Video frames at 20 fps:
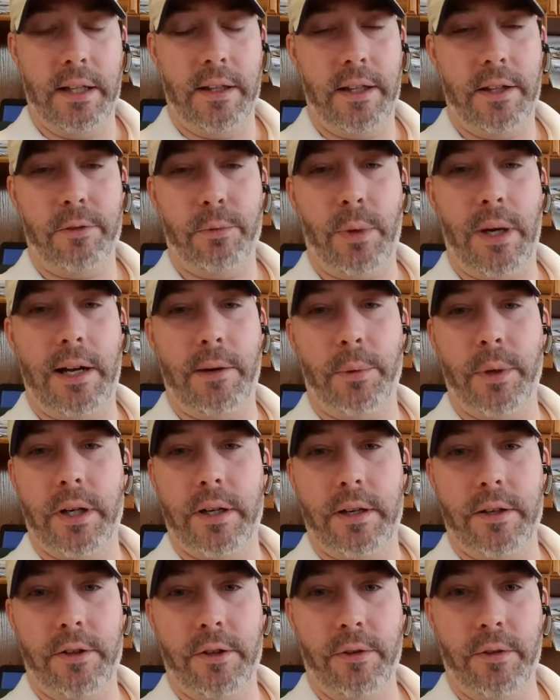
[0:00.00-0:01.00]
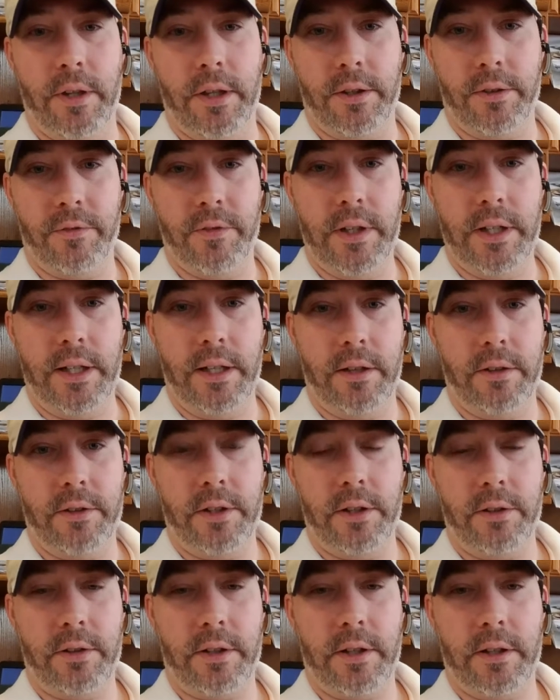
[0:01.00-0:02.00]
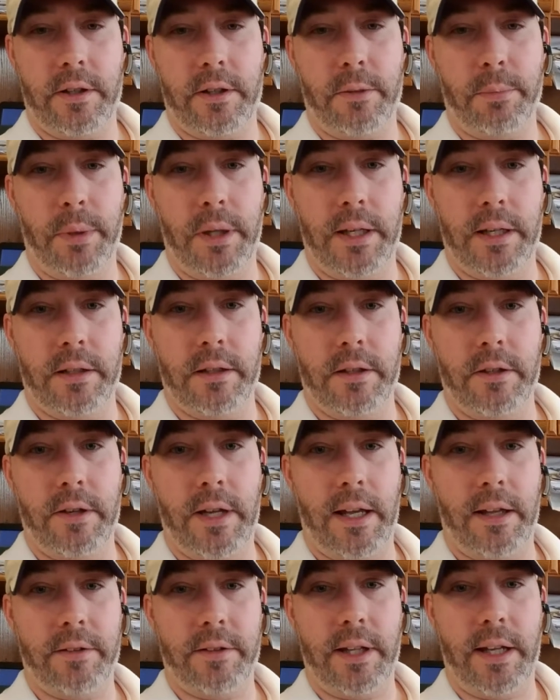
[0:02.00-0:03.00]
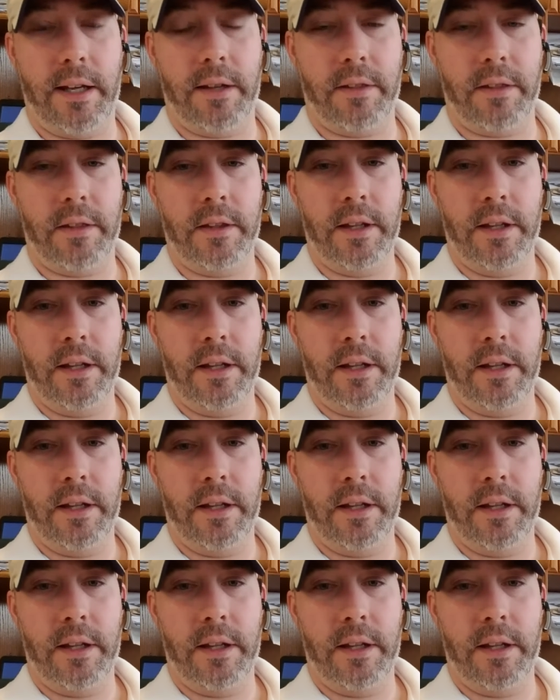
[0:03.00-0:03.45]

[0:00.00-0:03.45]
This is why I wanted to do this video, just to explain to you guys how